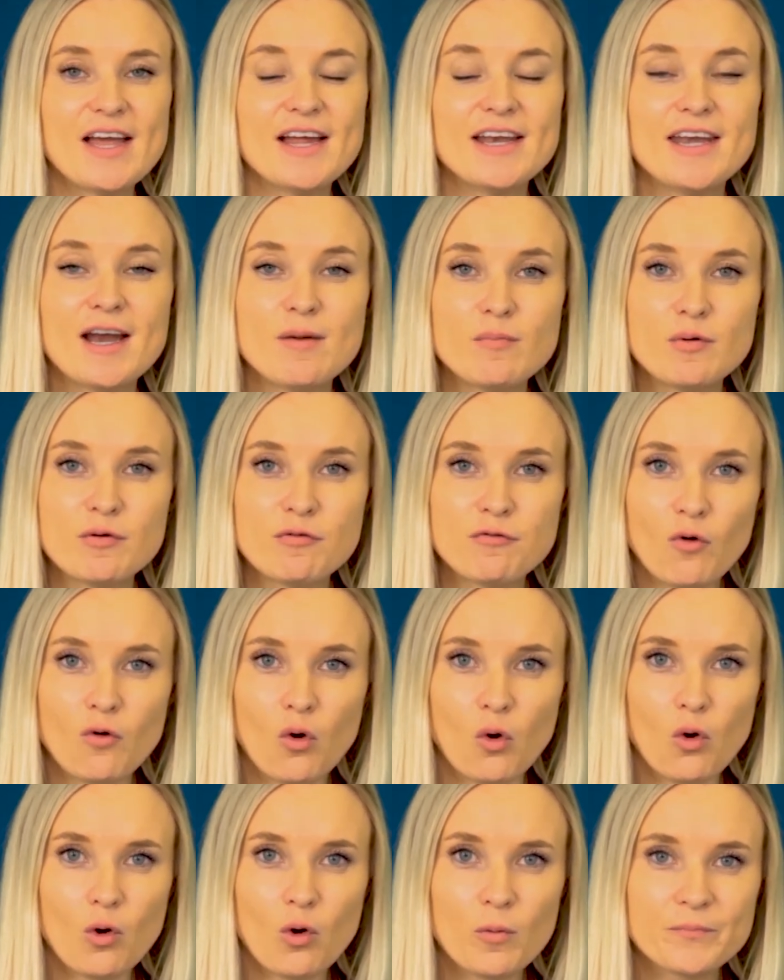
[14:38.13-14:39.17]
Number
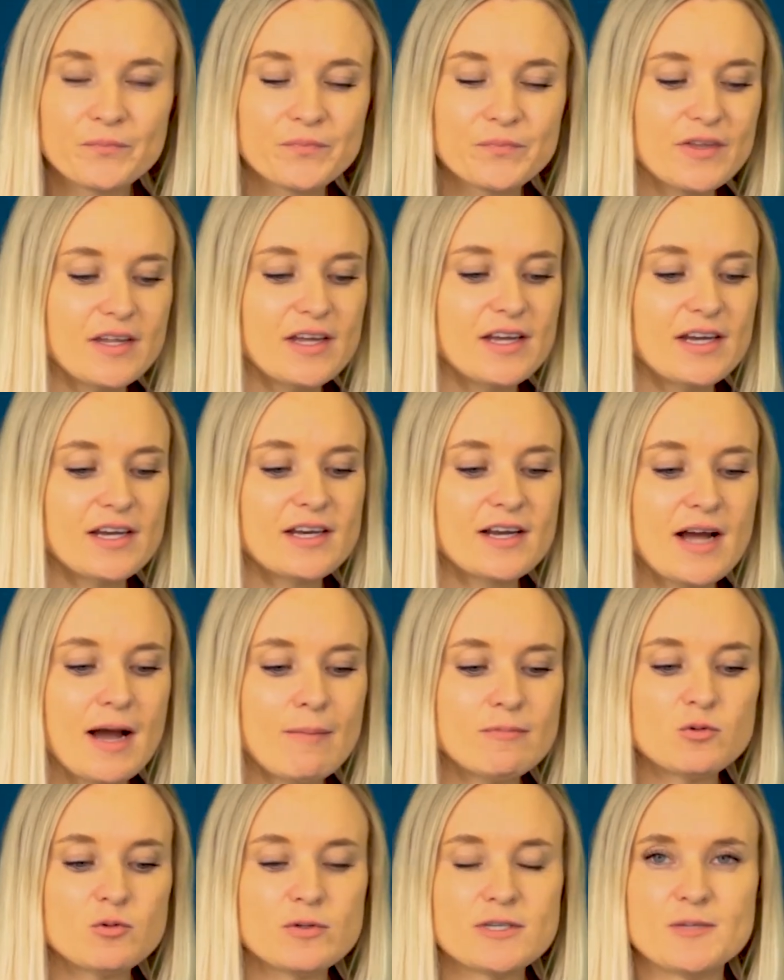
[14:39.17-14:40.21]
4, it
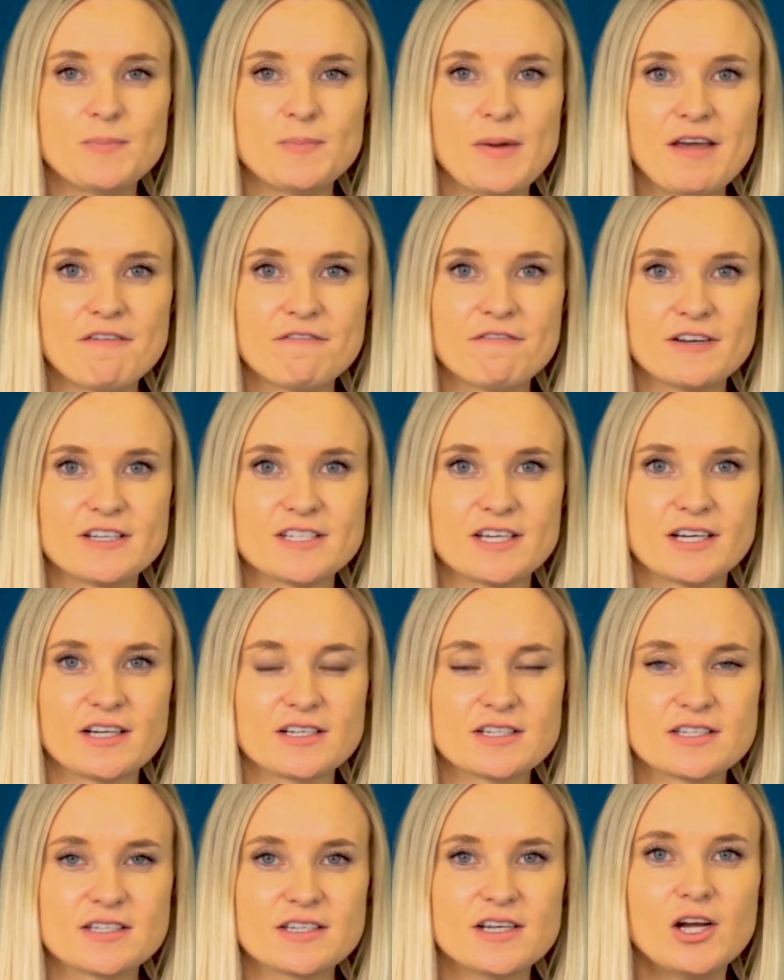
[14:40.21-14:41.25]
comes with spare
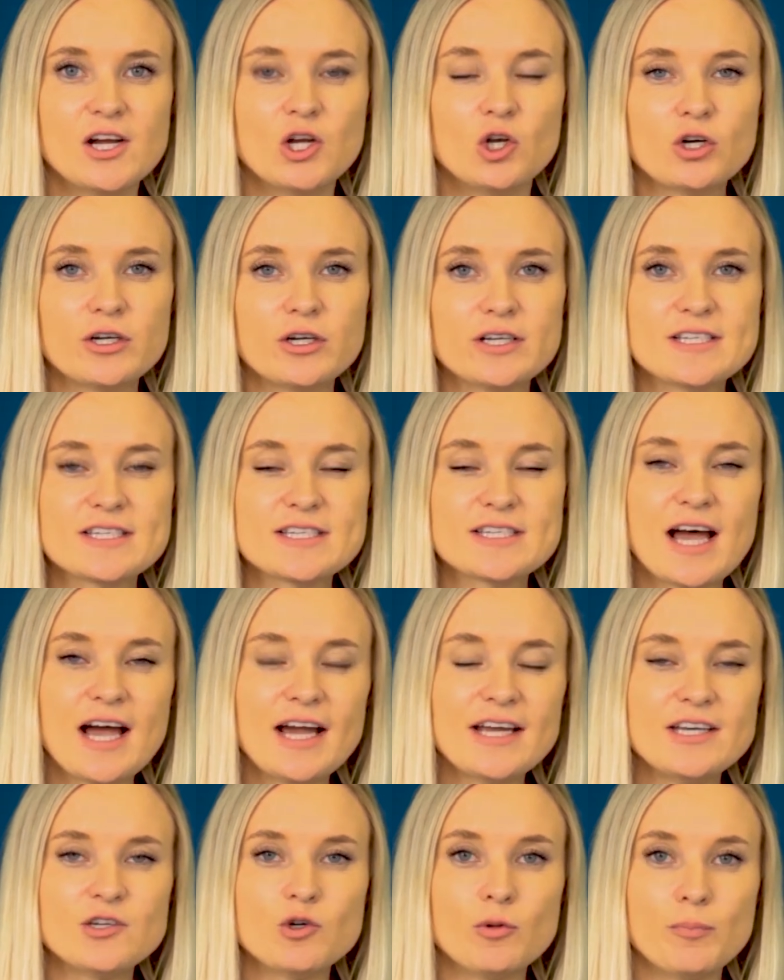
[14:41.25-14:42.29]
fittings. Look
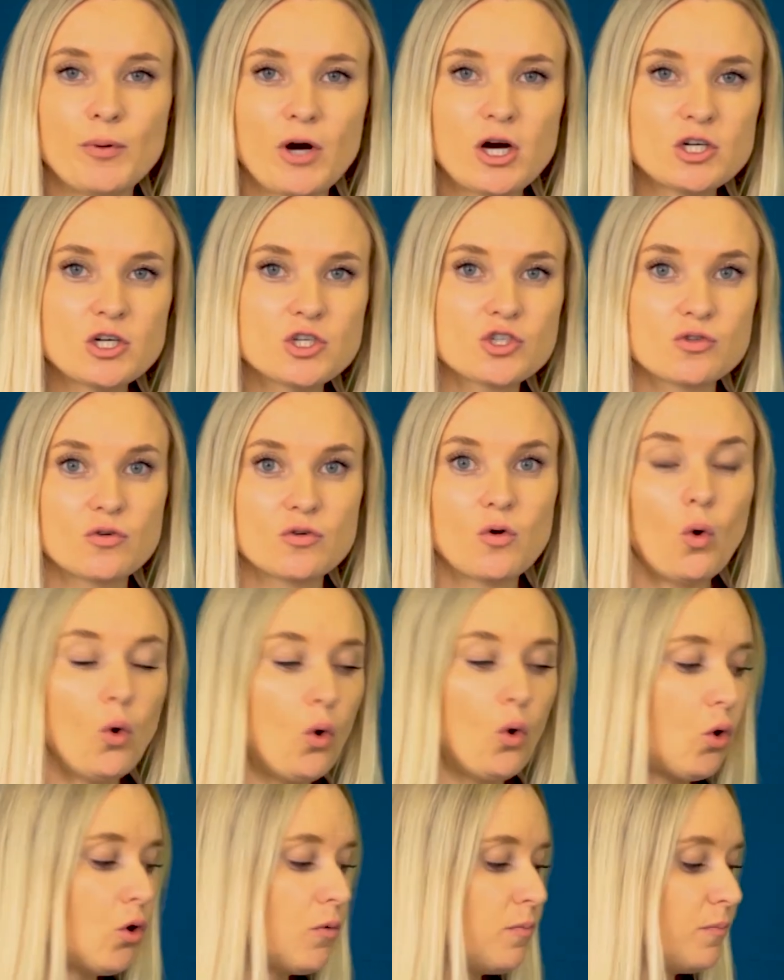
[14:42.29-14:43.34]
inside your box,
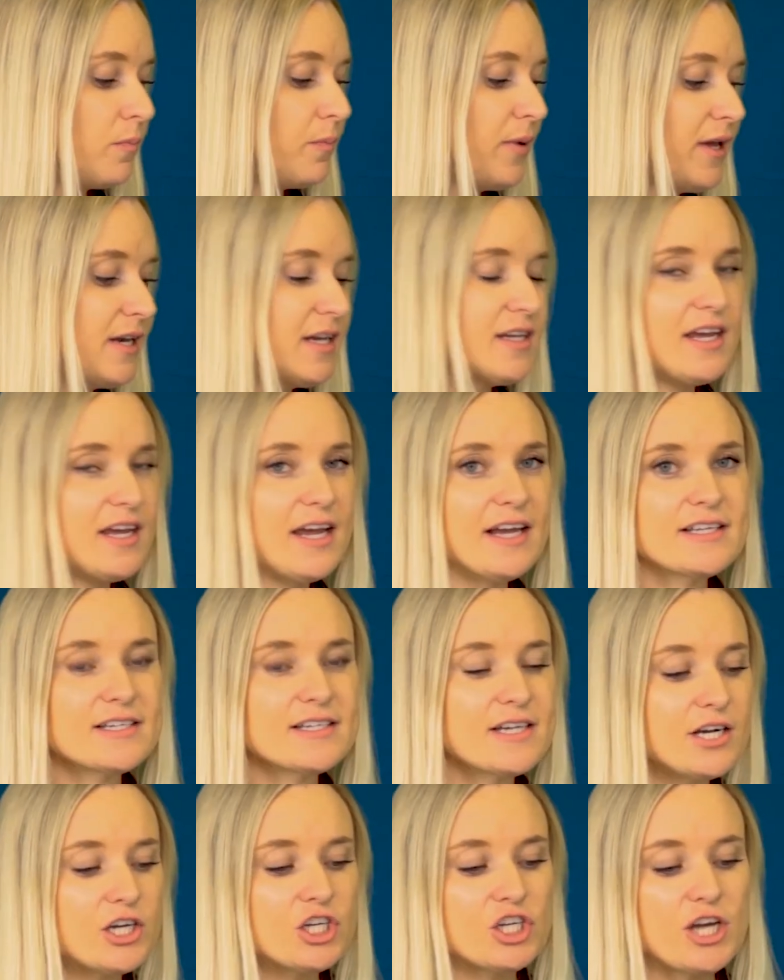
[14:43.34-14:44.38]
or better yet,
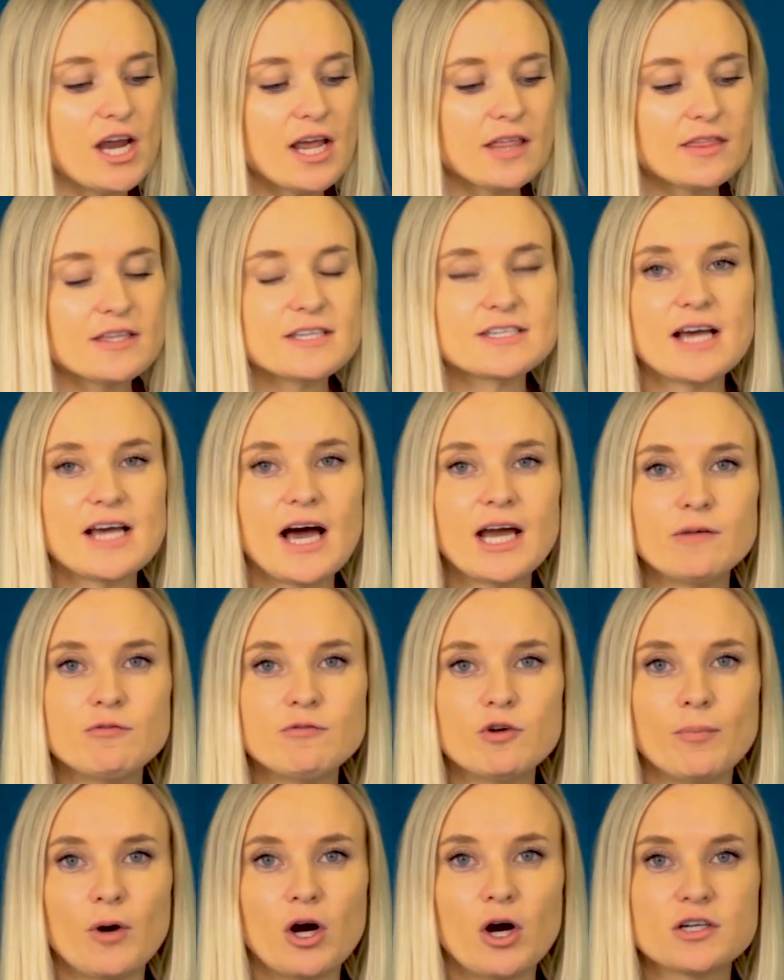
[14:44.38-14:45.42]
check the side of
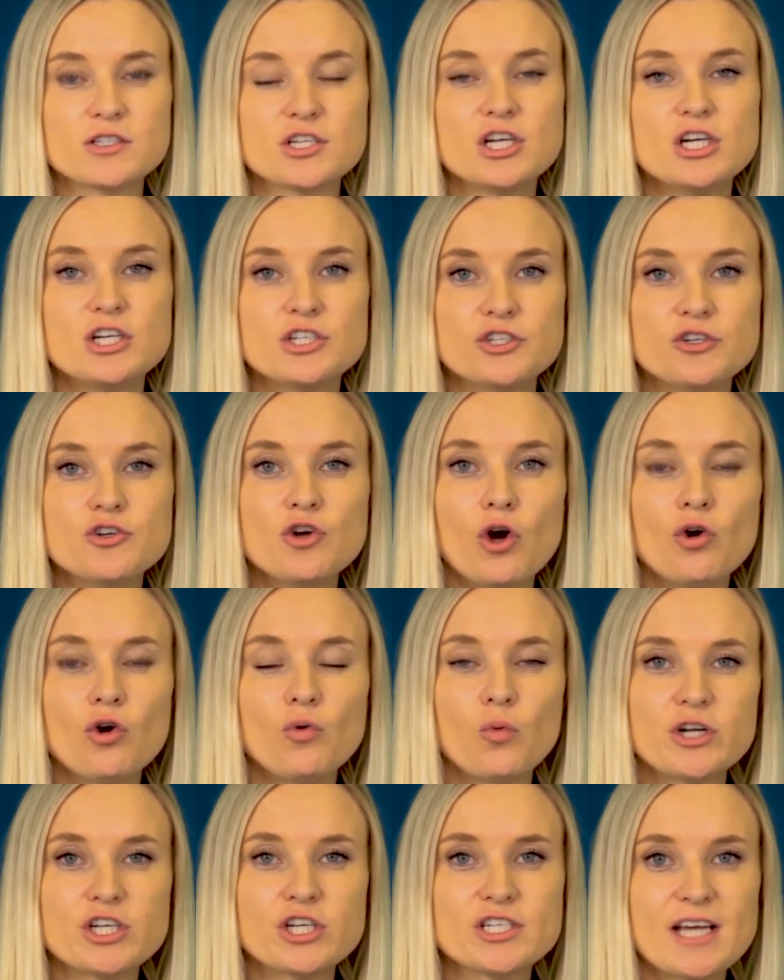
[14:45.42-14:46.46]
your box to know
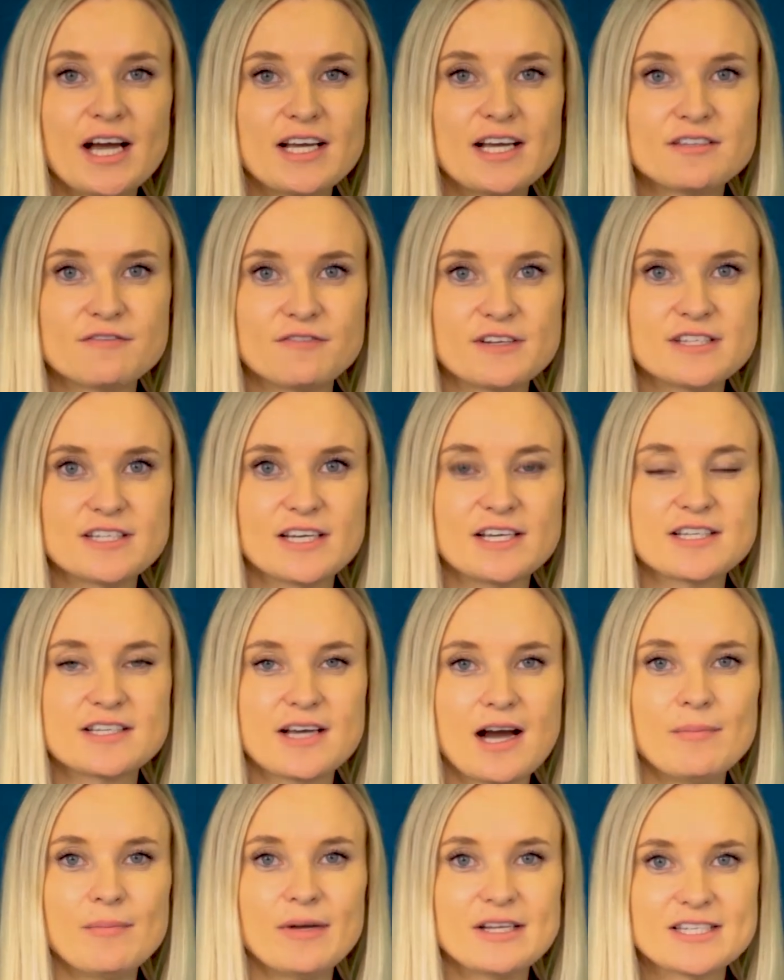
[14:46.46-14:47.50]
which size fittings
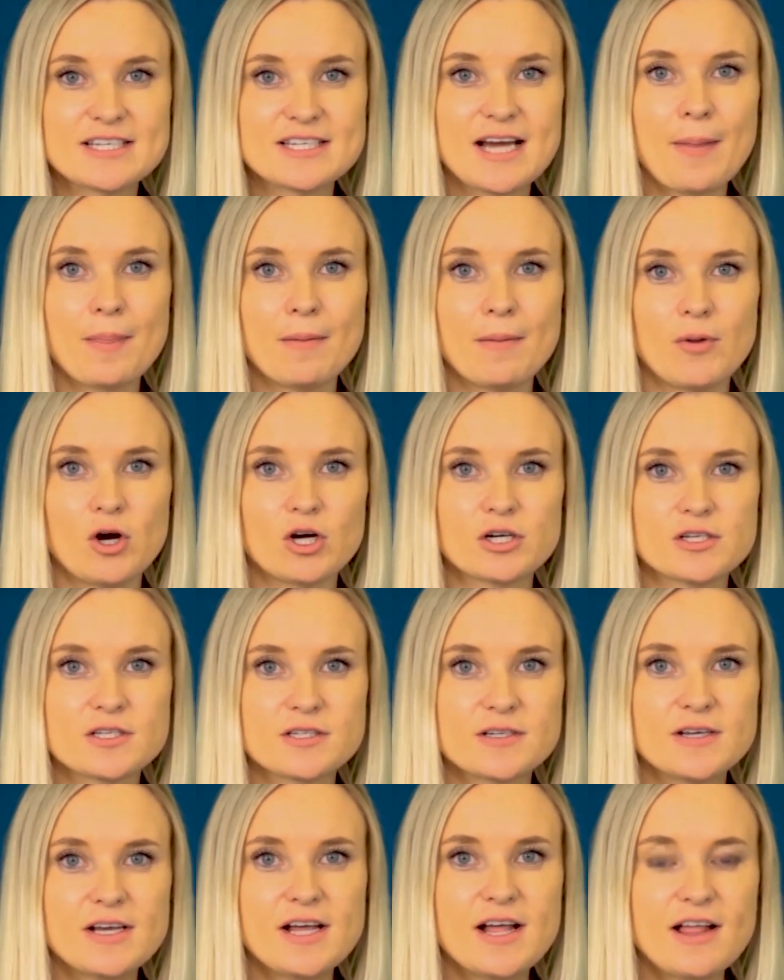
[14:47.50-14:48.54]
come inside the
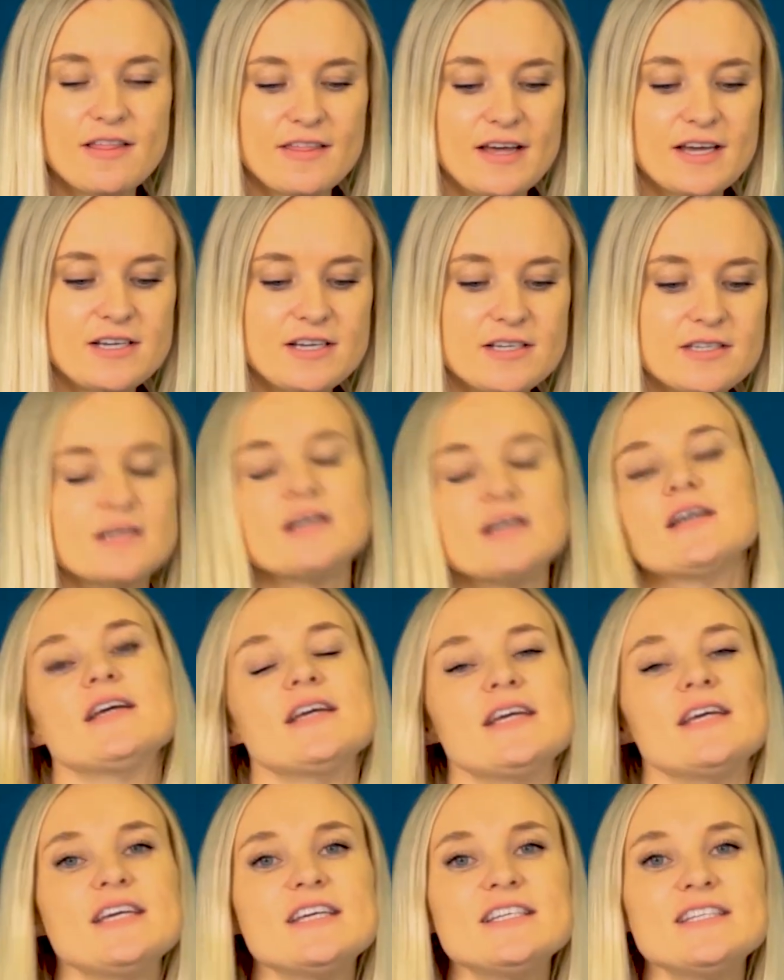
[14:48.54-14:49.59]
box. That is
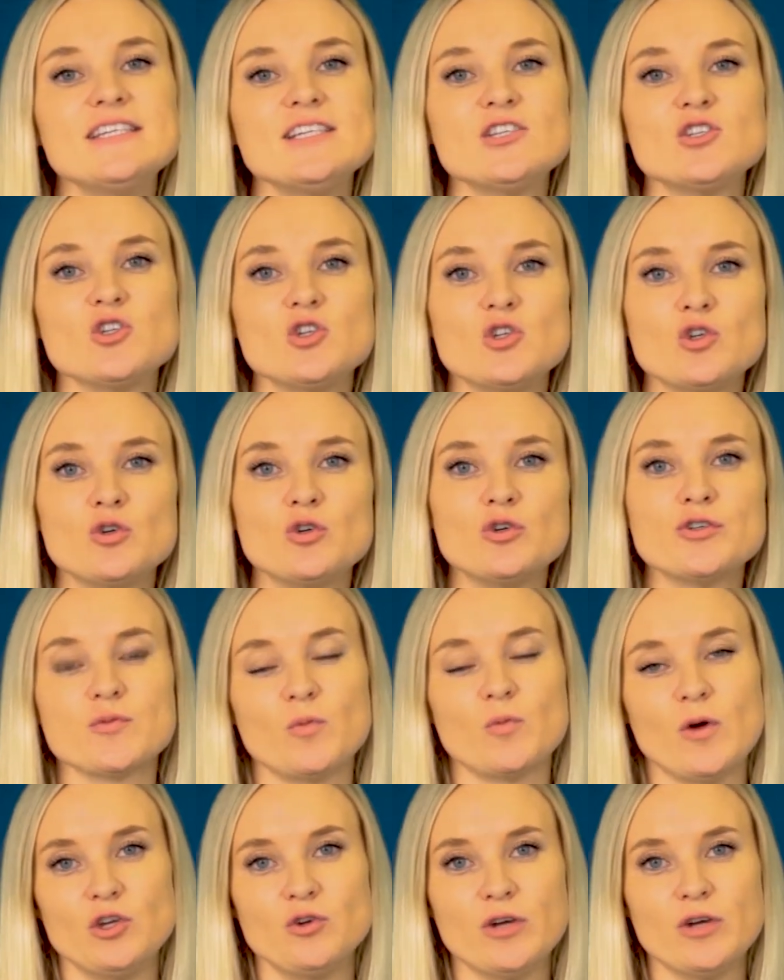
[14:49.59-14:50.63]
easy to use
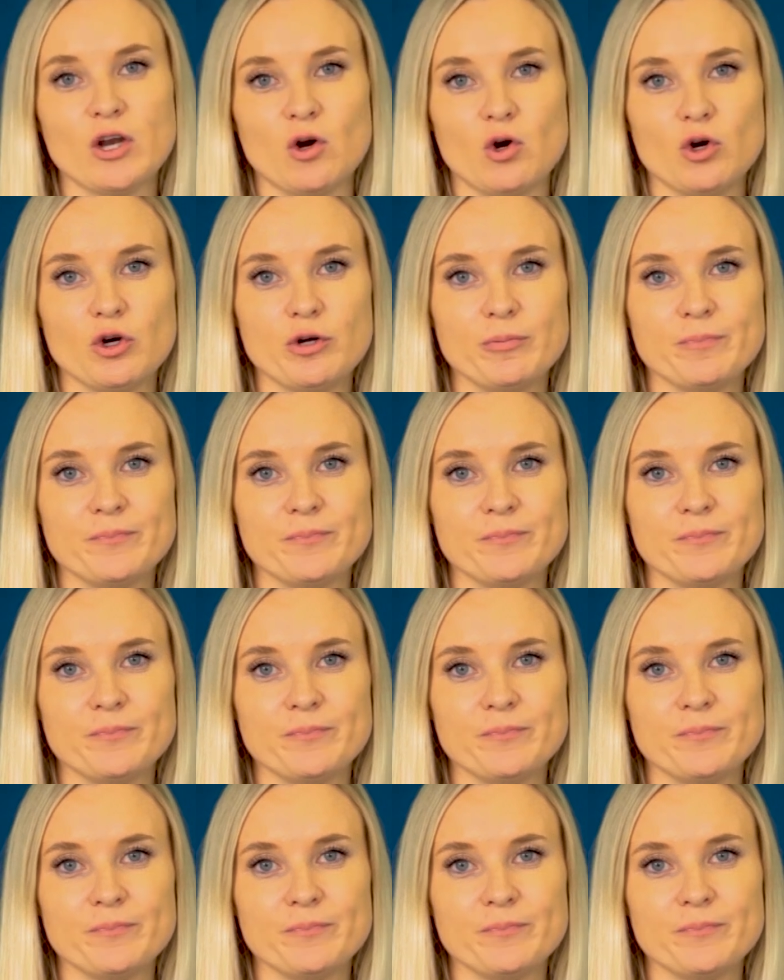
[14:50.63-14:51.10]
when you get home.